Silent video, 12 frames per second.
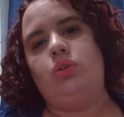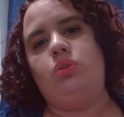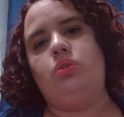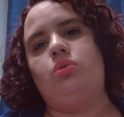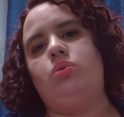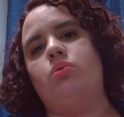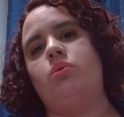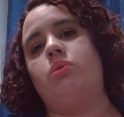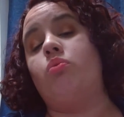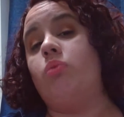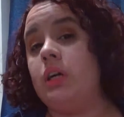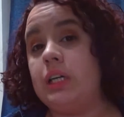who
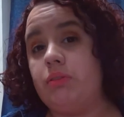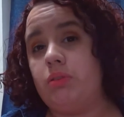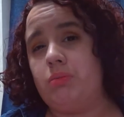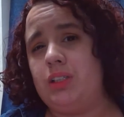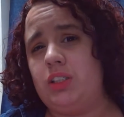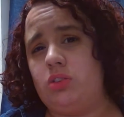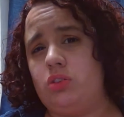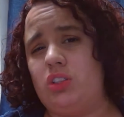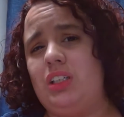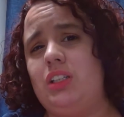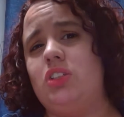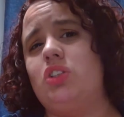want governmental
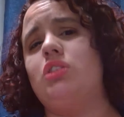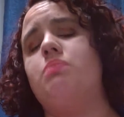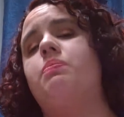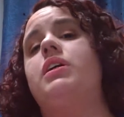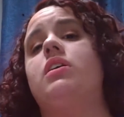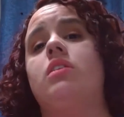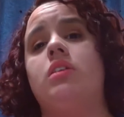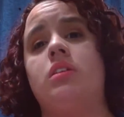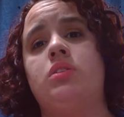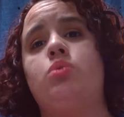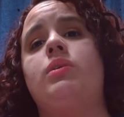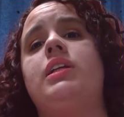change but
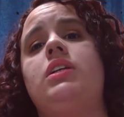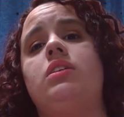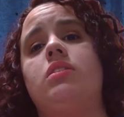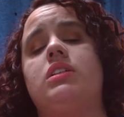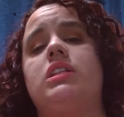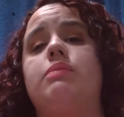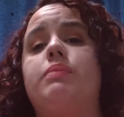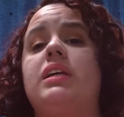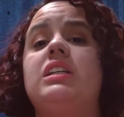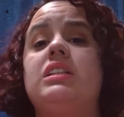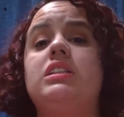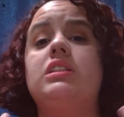is willing to accept
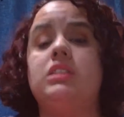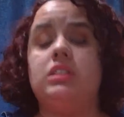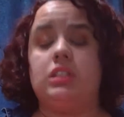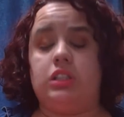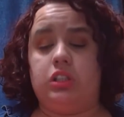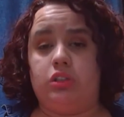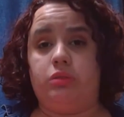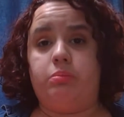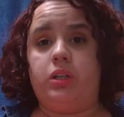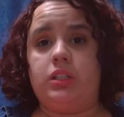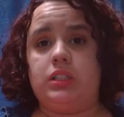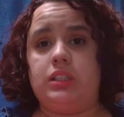that it is a slow
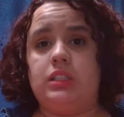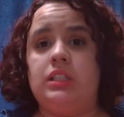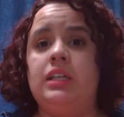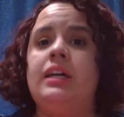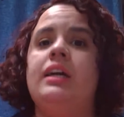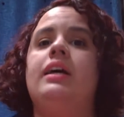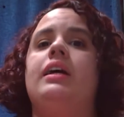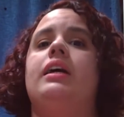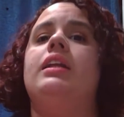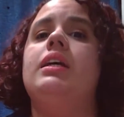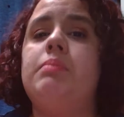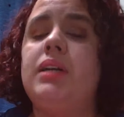process
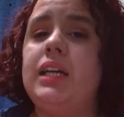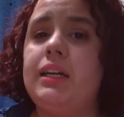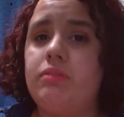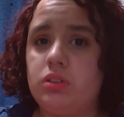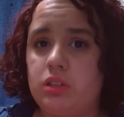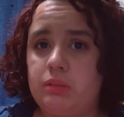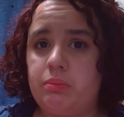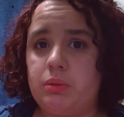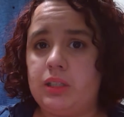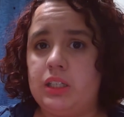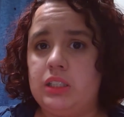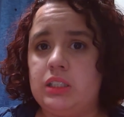and they may have to
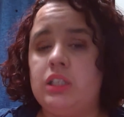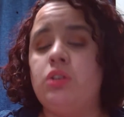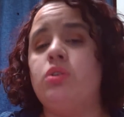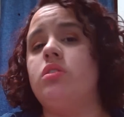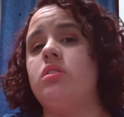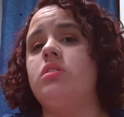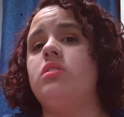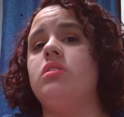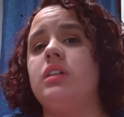compromise in order to